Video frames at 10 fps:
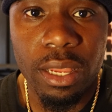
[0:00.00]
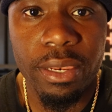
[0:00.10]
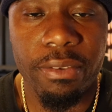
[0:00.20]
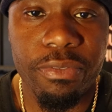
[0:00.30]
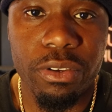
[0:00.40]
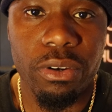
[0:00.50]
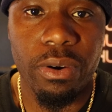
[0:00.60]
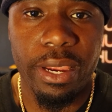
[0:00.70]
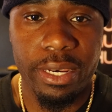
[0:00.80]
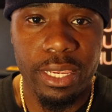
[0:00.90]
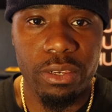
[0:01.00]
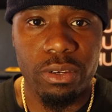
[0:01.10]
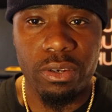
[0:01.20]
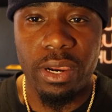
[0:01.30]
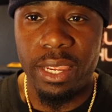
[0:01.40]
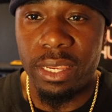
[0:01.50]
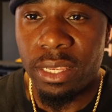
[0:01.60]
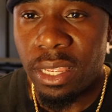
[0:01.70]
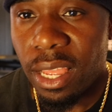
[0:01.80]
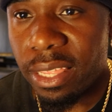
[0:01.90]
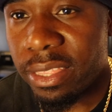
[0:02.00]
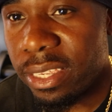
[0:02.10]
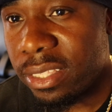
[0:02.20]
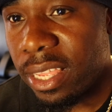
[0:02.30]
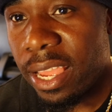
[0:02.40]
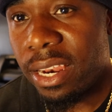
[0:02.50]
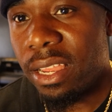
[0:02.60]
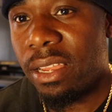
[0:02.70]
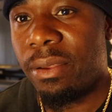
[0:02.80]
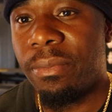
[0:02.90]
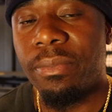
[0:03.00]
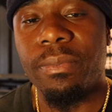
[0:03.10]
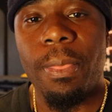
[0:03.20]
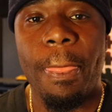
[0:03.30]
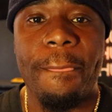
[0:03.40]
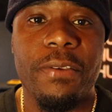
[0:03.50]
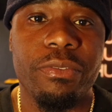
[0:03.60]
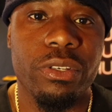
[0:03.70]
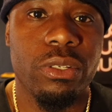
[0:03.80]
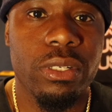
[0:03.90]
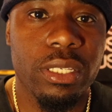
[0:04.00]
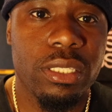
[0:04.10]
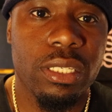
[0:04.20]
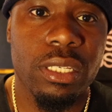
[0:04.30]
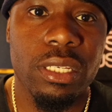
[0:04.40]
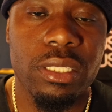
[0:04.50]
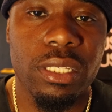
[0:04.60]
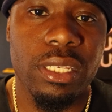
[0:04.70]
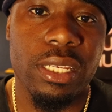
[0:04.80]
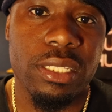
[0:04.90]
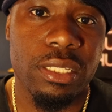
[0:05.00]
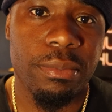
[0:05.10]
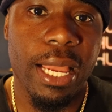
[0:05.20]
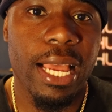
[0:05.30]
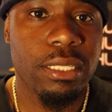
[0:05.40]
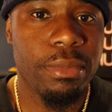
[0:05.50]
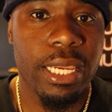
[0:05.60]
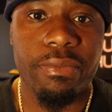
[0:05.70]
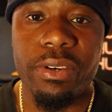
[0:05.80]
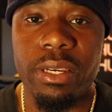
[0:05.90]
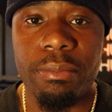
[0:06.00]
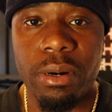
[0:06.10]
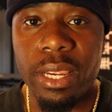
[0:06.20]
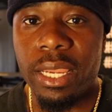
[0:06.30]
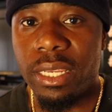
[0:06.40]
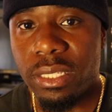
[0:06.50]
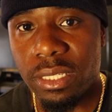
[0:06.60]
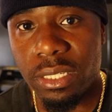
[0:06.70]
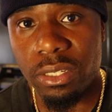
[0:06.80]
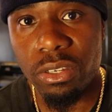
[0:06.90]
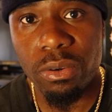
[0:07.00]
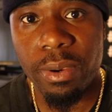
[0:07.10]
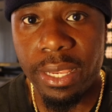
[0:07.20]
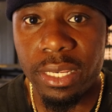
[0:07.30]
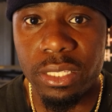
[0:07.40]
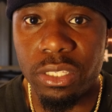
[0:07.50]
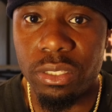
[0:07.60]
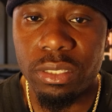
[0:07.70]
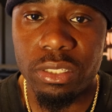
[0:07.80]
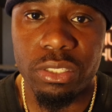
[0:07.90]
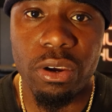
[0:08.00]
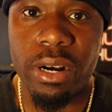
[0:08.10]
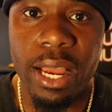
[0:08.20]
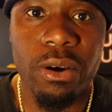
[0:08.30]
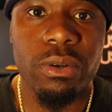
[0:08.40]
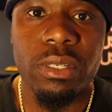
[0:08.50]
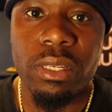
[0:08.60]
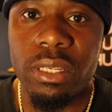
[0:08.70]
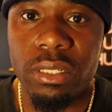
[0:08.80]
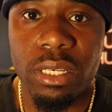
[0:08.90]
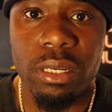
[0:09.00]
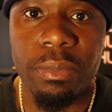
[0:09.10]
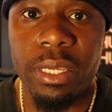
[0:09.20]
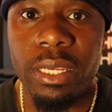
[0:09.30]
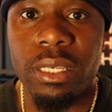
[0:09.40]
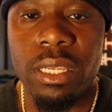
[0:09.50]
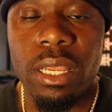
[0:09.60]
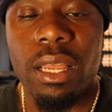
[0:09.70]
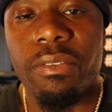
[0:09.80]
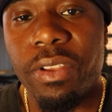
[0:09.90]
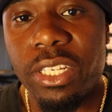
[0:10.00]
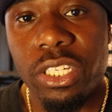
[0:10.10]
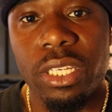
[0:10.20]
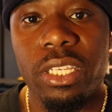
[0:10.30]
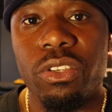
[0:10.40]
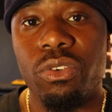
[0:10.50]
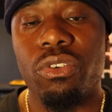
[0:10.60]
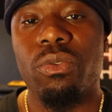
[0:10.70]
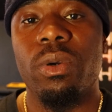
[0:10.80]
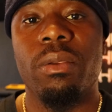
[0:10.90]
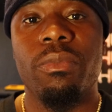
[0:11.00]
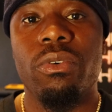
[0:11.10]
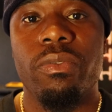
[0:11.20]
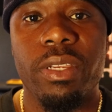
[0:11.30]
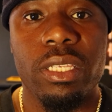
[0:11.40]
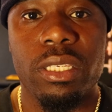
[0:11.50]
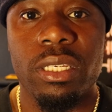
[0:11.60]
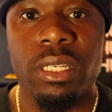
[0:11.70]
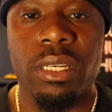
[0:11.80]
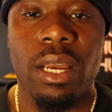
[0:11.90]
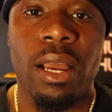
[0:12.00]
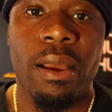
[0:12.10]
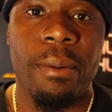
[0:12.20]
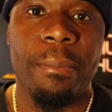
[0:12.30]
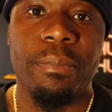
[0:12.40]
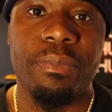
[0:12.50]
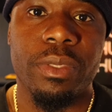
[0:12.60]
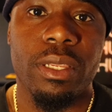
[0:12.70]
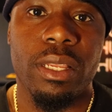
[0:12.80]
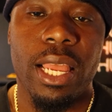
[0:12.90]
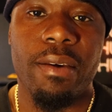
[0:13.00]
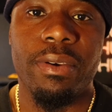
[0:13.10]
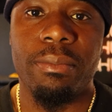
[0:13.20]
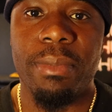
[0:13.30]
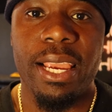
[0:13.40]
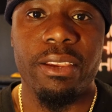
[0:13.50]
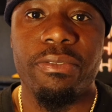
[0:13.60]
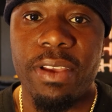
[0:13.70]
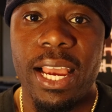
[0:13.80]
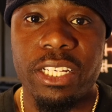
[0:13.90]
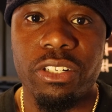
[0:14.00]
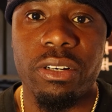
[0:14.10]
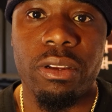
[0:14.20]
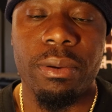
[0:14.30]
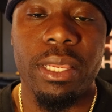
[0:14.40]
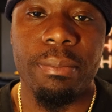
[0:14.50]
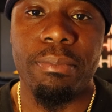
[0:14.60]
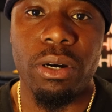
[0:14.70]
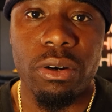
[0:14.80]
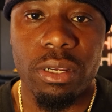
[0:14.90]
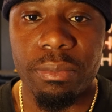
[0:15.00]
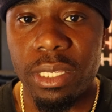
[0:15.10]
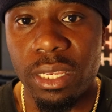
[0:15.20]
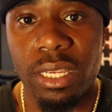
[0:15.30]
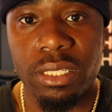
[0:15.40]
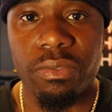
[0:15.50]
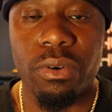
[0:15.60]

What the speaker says: they feel great, they look great. I think that if you're looking to get some hats made for your brand, this is a good way to start out, you know what I mean? Eventually you do want to move into having them manufactured in bulk, because of